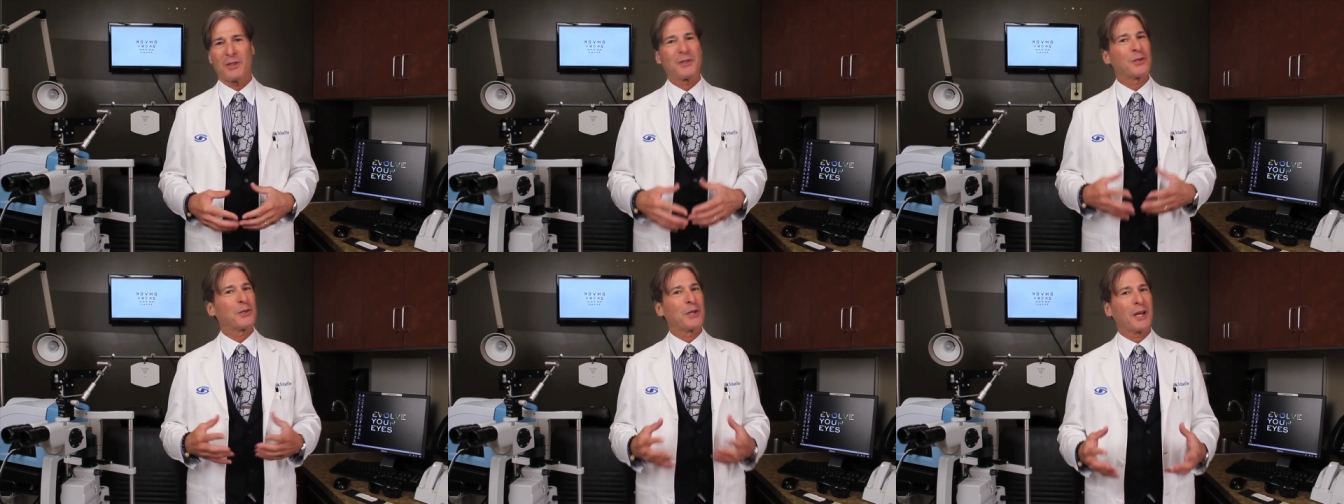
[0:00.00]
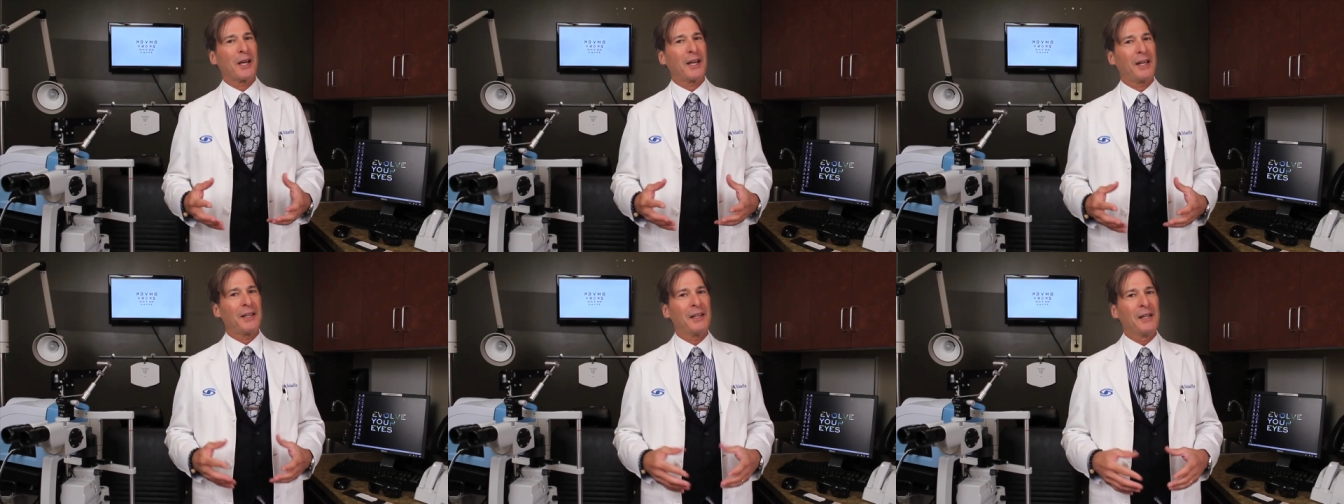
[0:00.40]
And
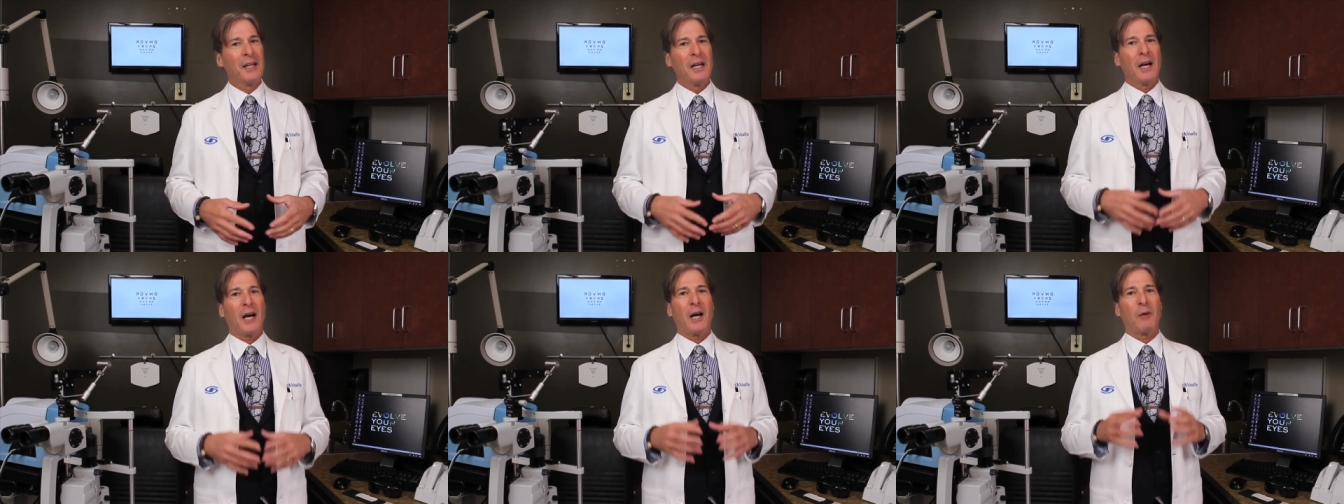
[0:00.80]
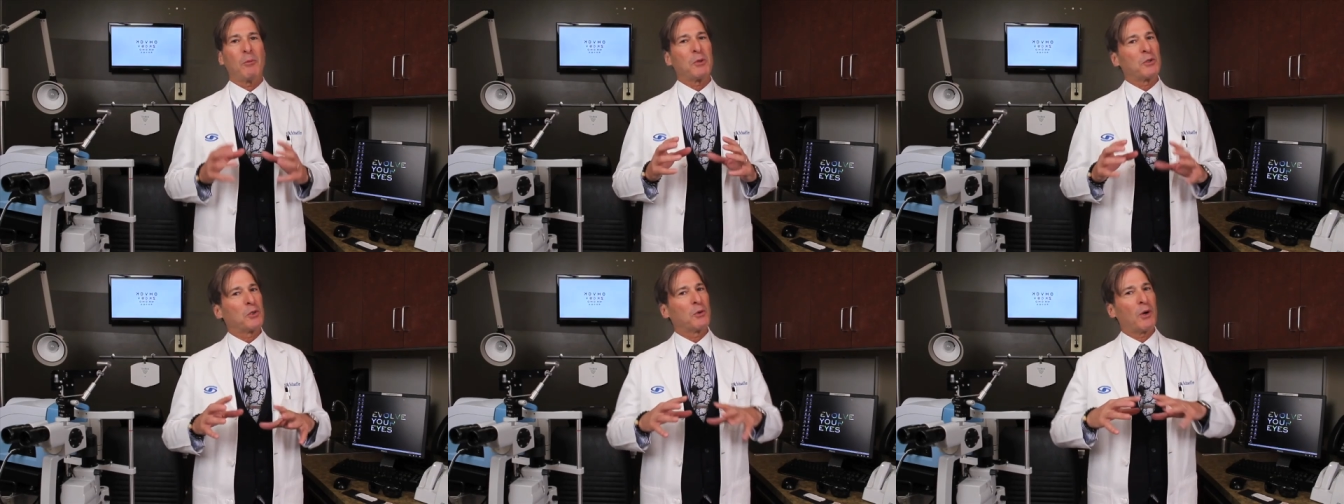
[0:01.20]
today, I'm
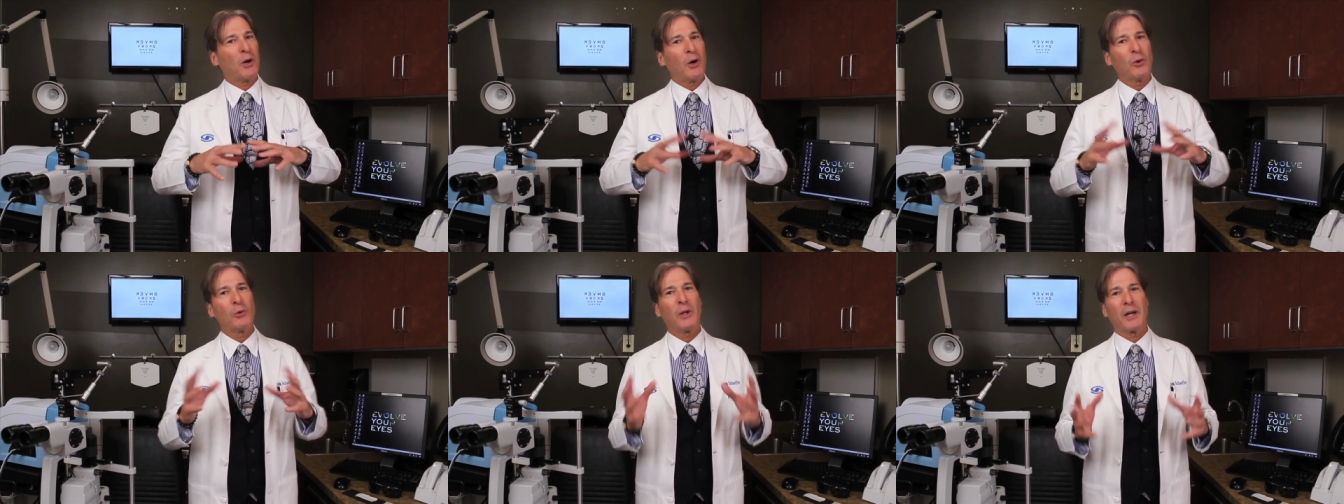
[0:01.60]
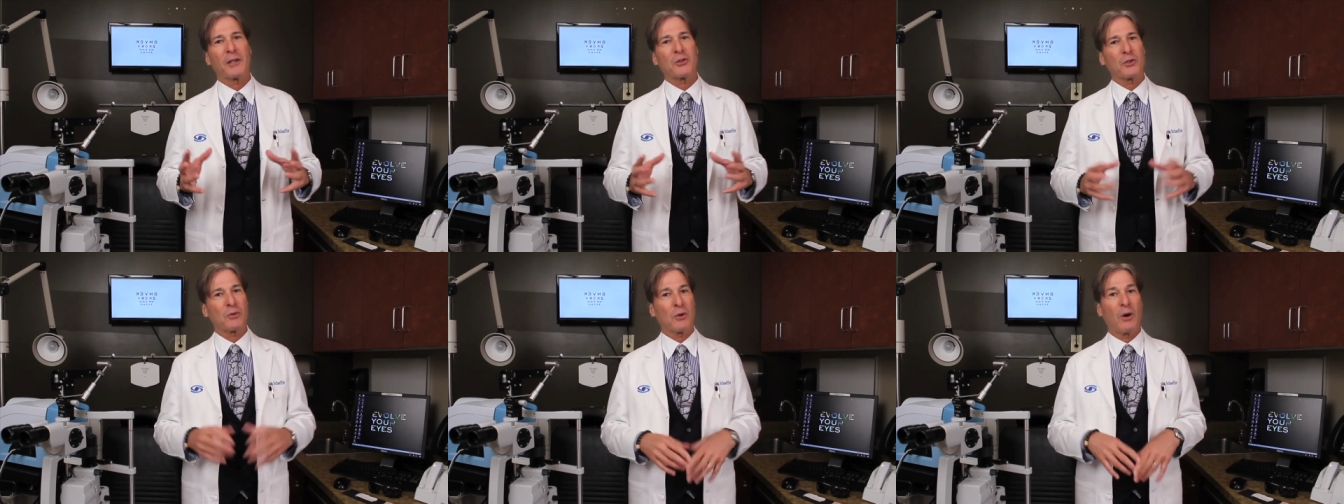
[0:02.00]
going to do a whole
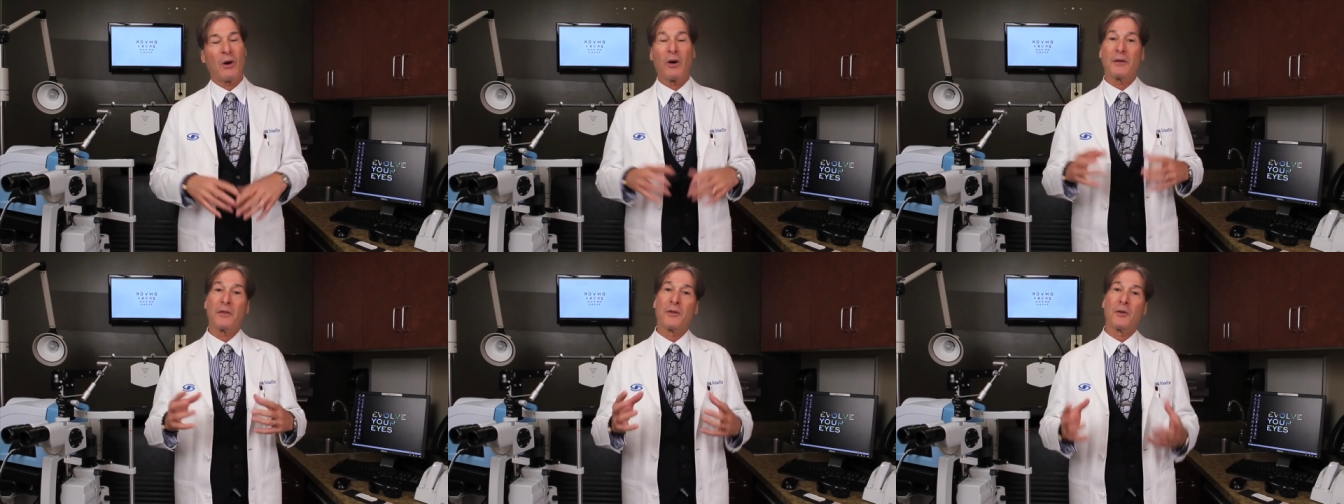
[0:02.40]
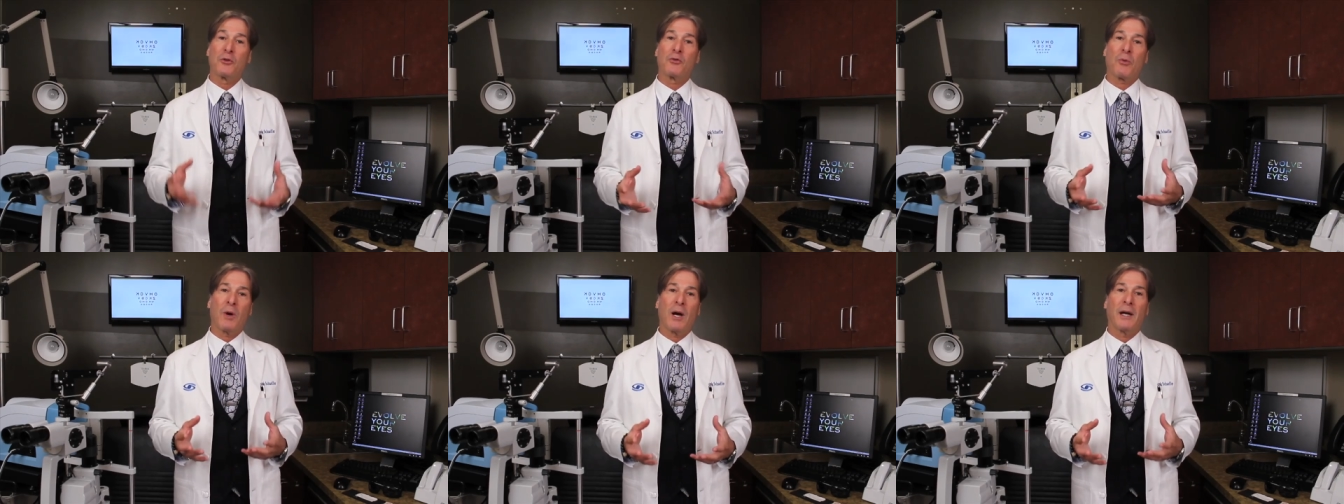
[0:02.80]
lecture on the
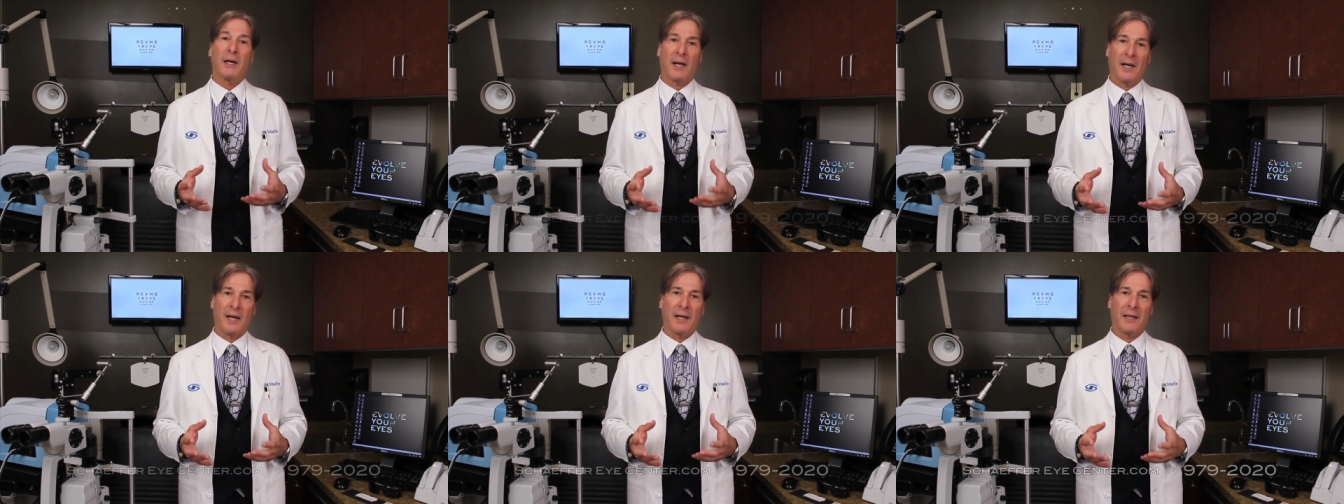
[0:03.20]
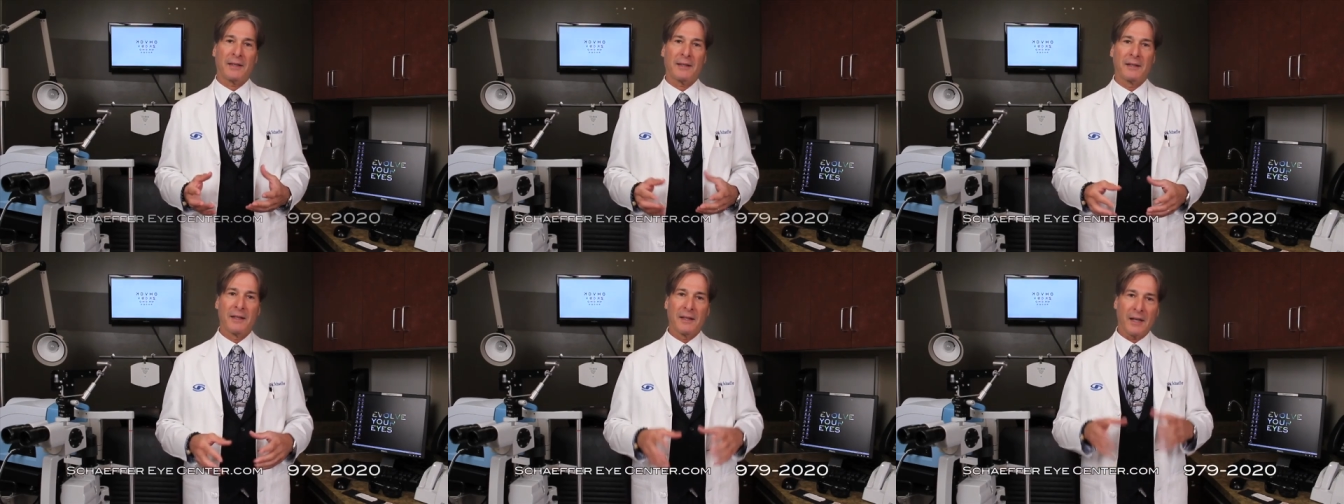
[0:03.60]
dry eye.